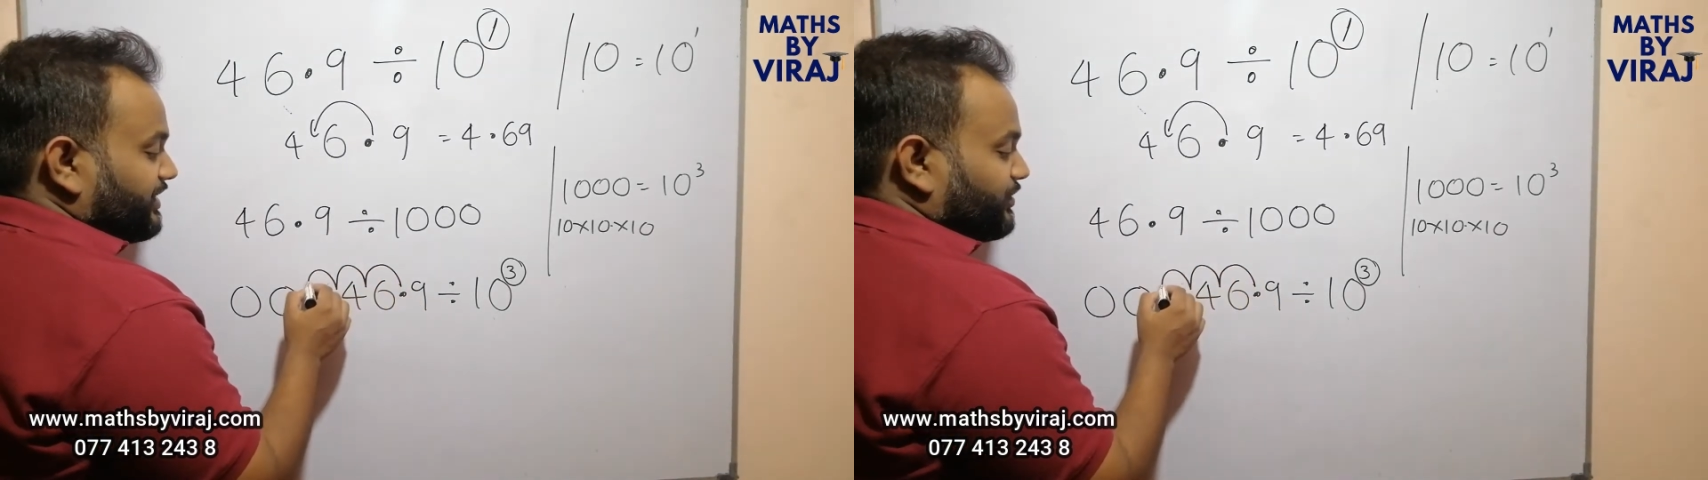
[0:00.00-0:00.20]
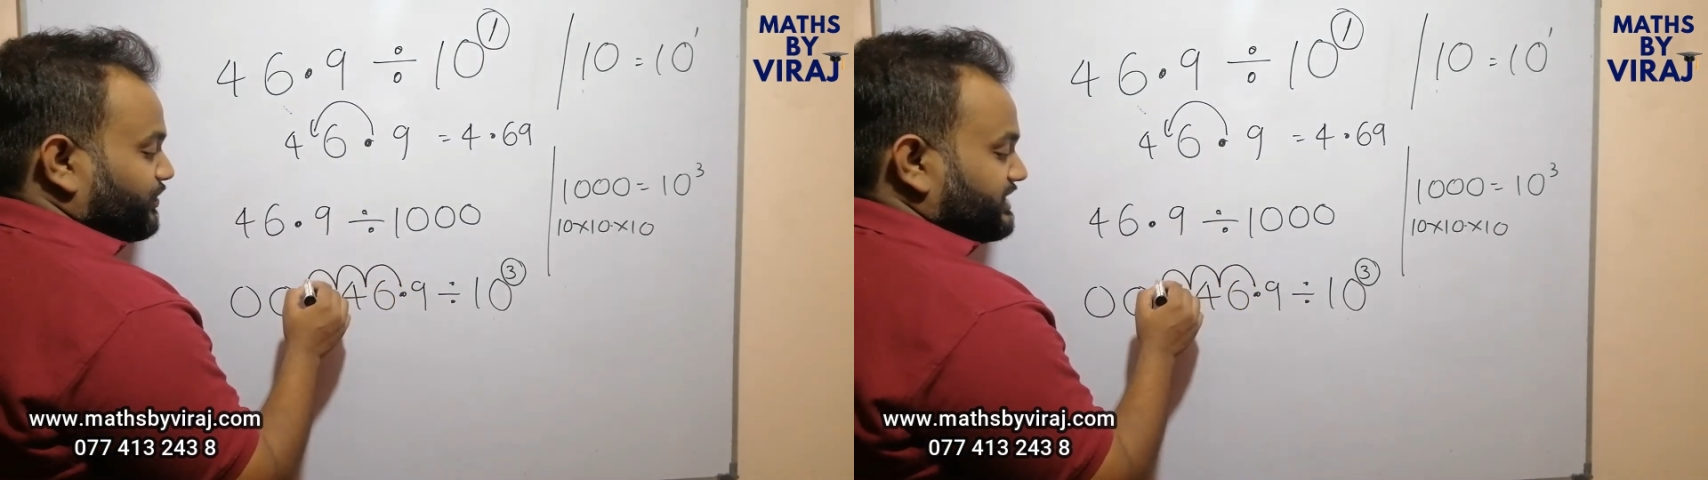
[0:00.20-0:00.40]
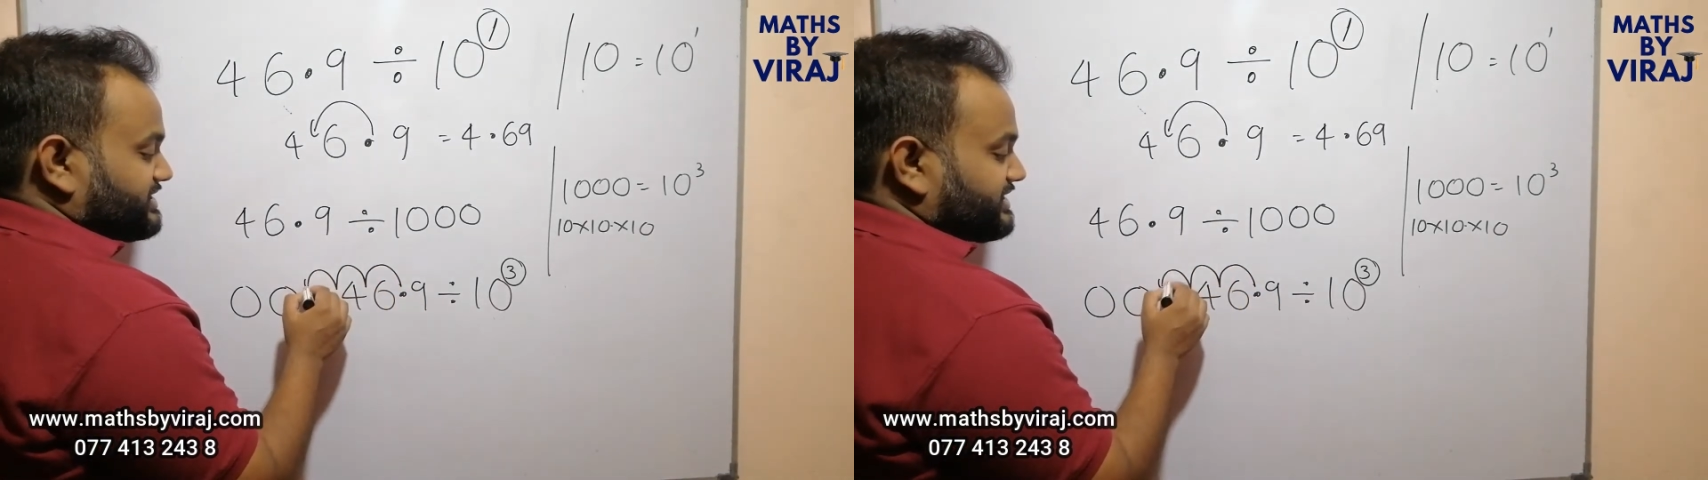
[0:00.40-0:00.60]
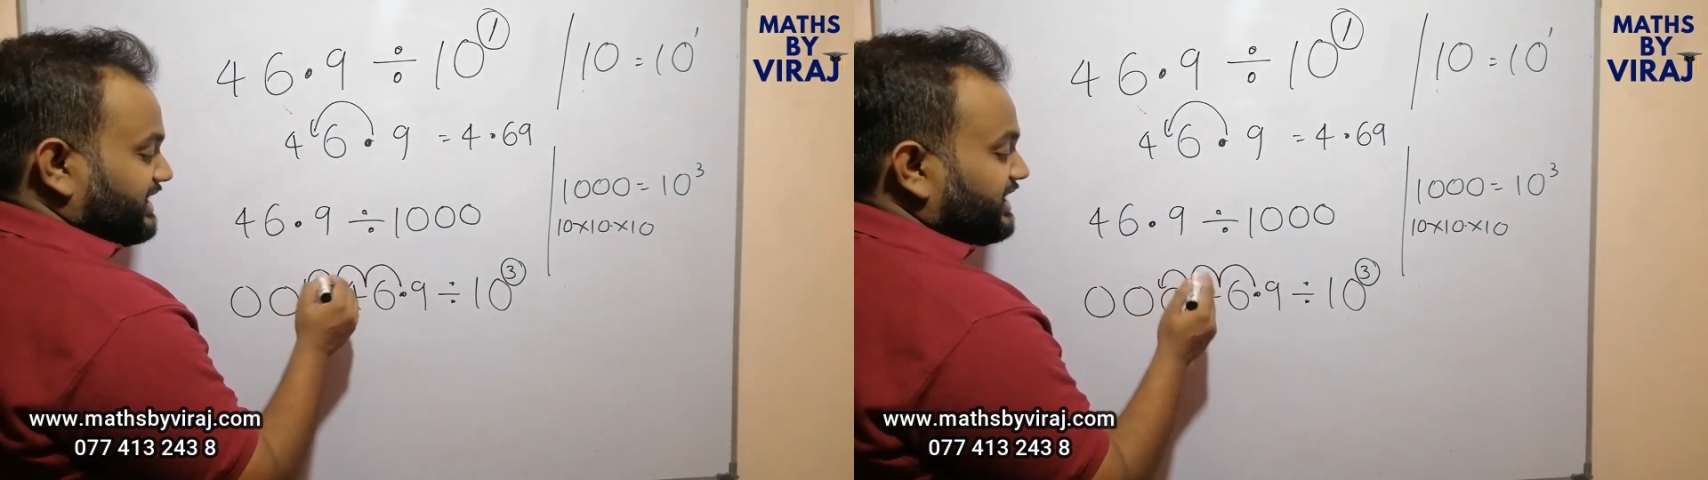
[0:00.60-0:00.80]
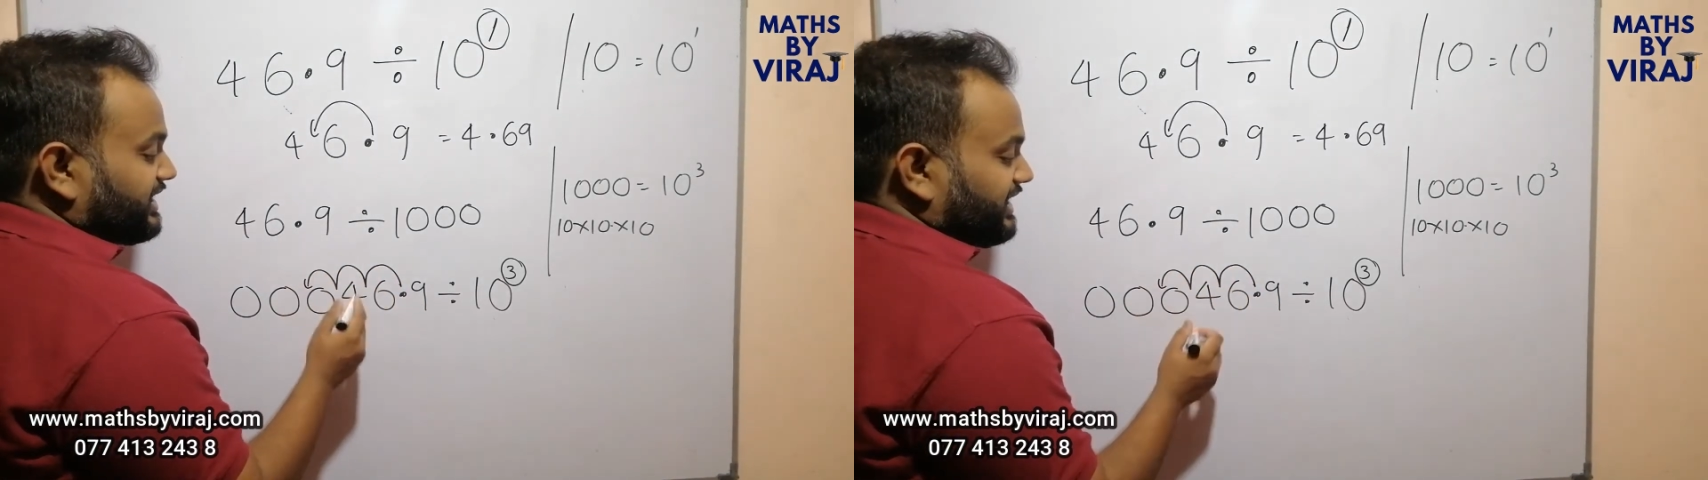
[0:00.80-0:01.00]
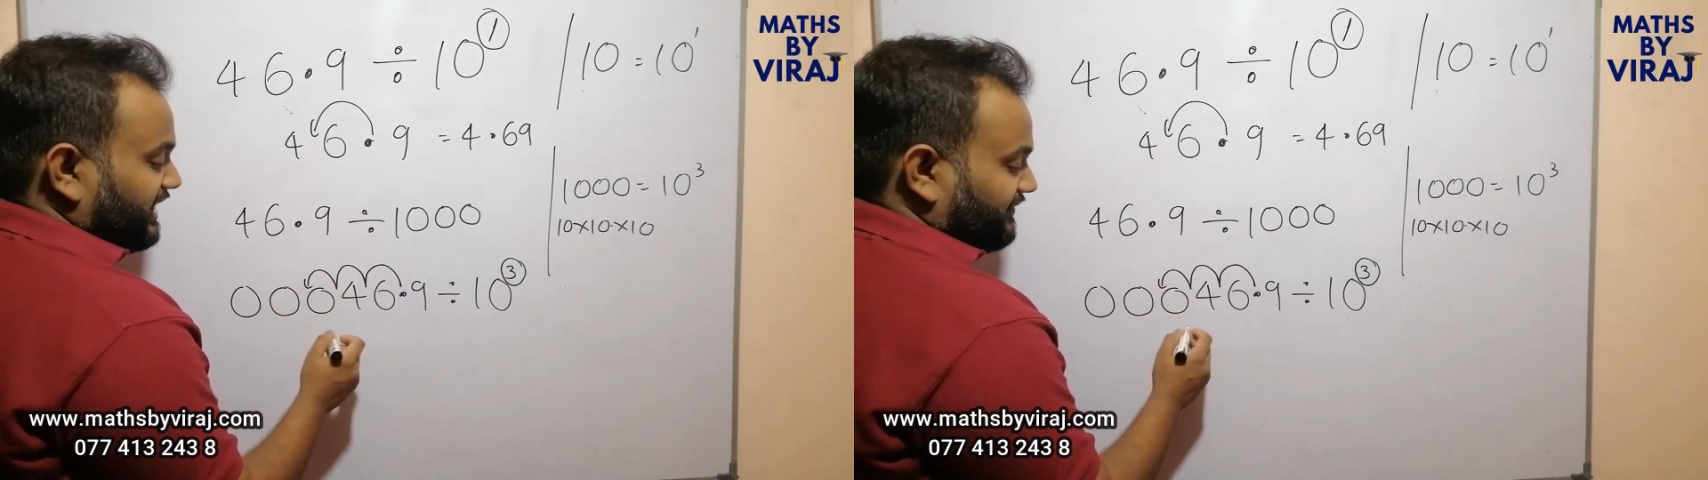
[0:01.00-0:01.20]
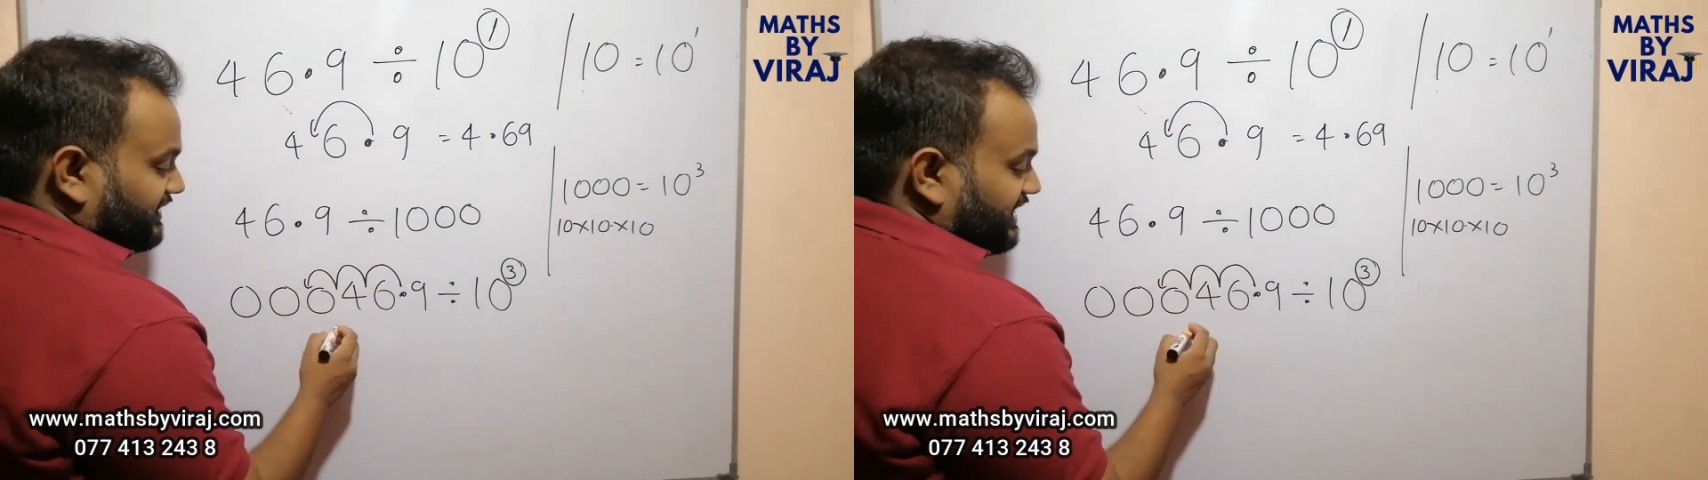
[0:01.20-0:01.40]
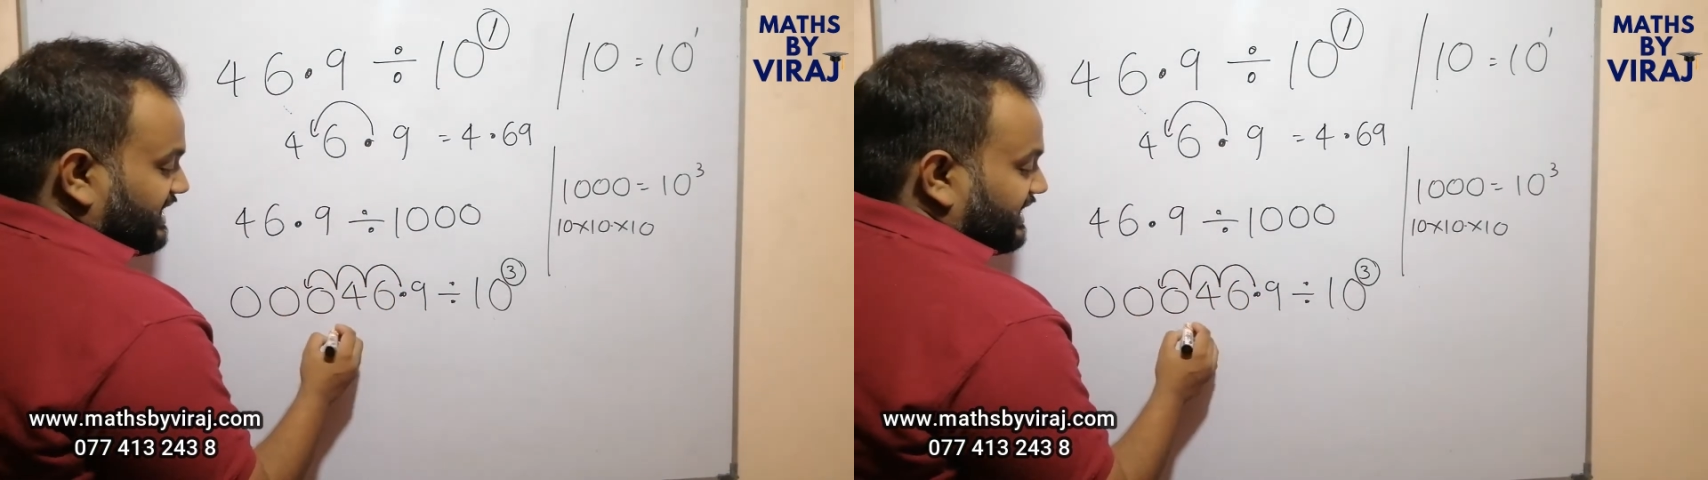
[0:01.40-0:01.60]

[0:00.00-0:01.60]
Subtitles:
Towards the left.